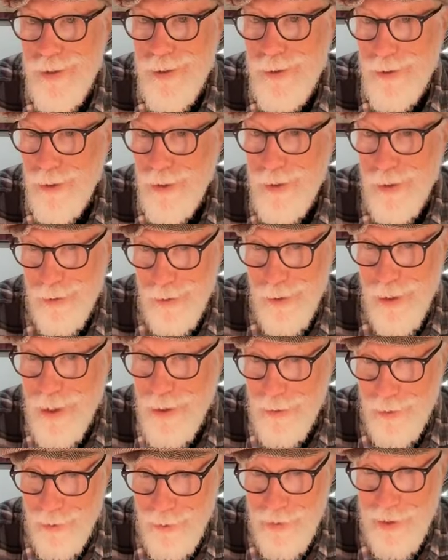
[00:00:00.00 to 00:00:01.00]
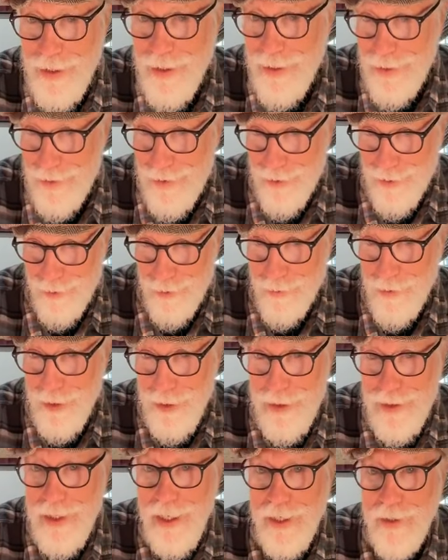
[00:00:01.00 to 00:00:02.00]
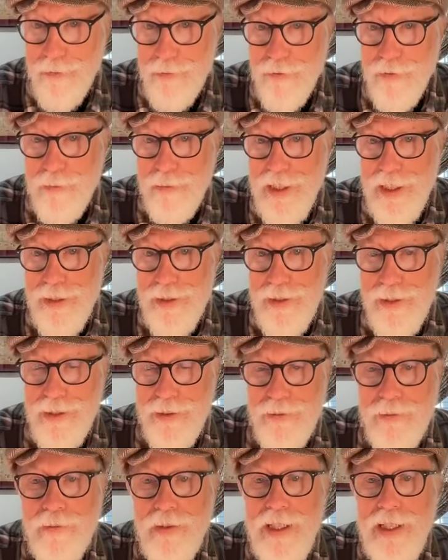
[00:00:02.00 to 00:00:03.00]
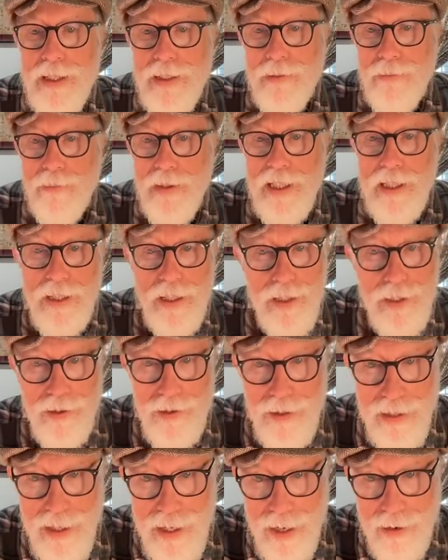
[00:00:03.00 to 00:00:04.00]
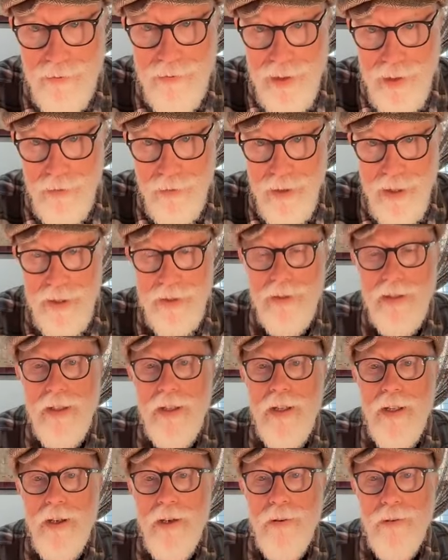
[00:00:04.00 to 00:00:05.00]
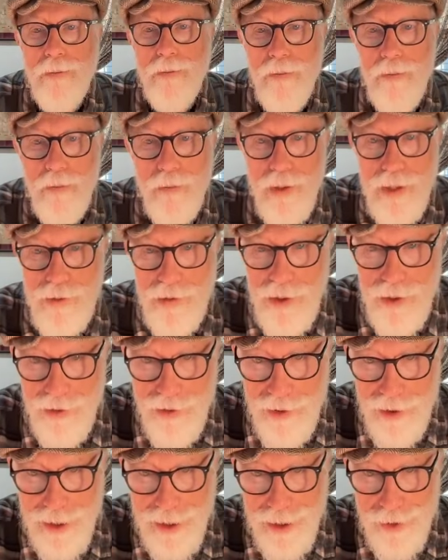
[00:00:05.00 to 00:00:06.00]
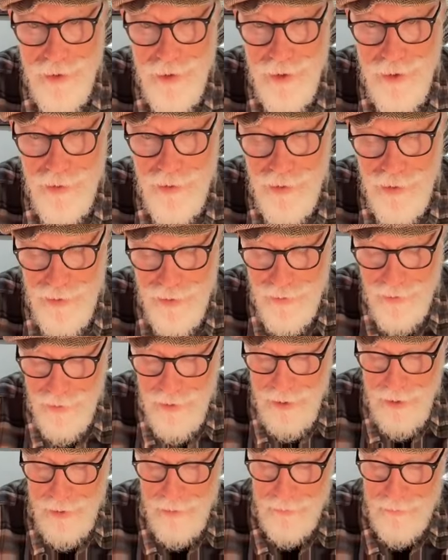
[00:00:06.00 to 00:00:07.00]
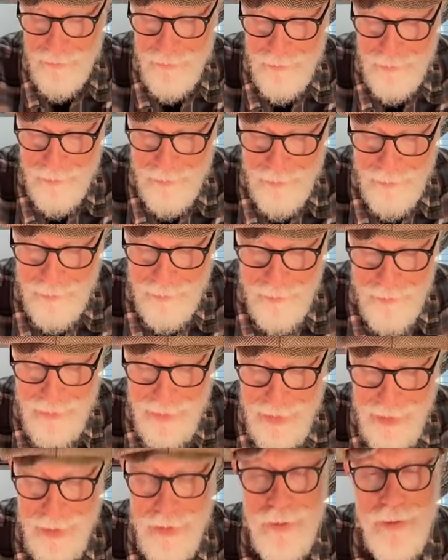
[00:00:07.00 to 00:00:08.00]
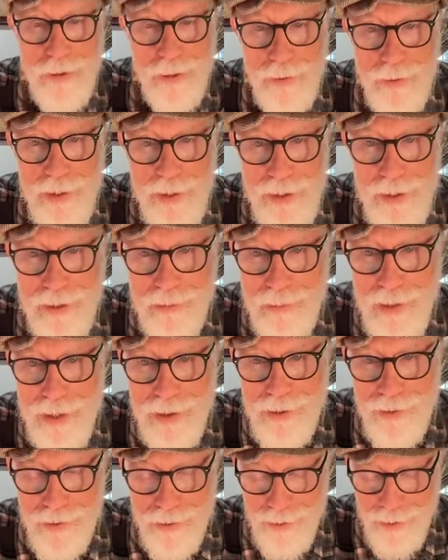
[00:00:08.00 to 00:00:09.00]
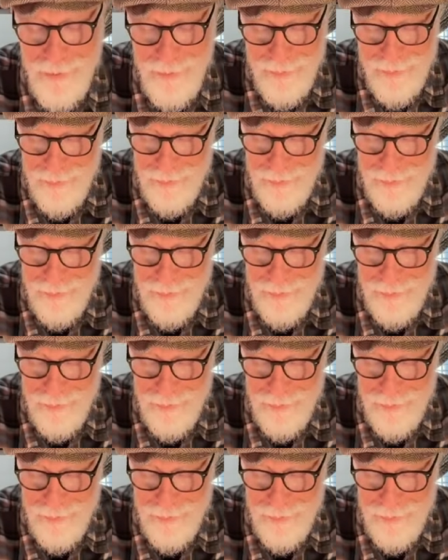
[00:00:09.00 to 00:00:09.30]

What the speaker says: took longer than it's going to take for me to read because everyone was in stitches, okay, including the minister.